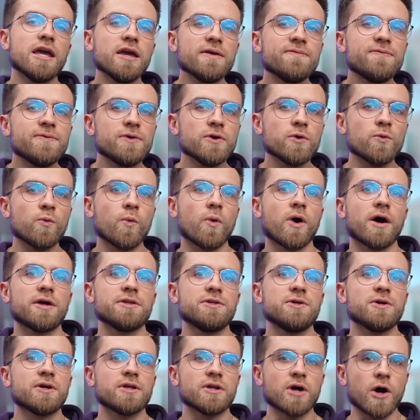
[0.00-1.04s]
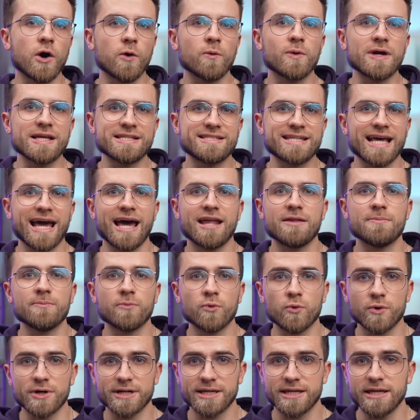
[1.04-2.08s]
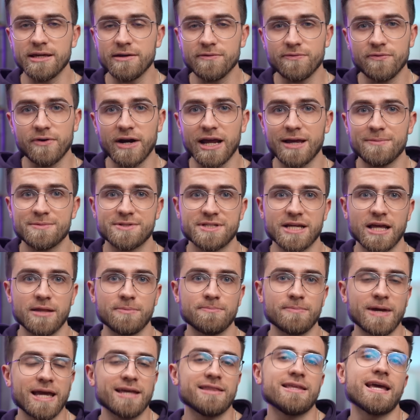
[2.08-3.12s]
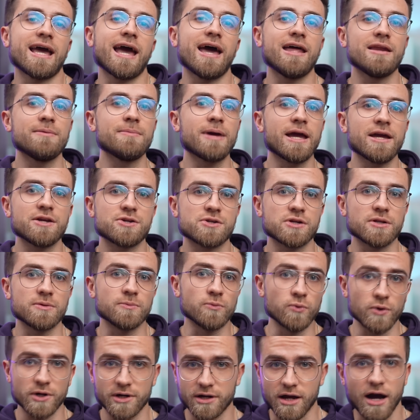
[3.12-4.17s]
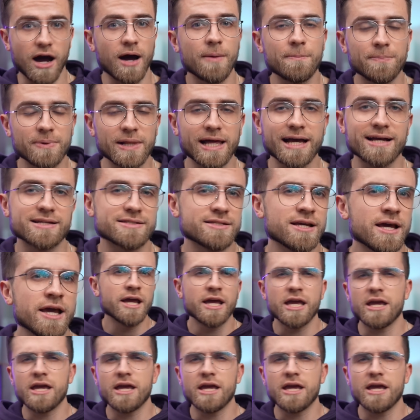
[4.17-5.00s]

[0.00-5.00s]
If you want, you can always add more keyframes and make the animation more complex.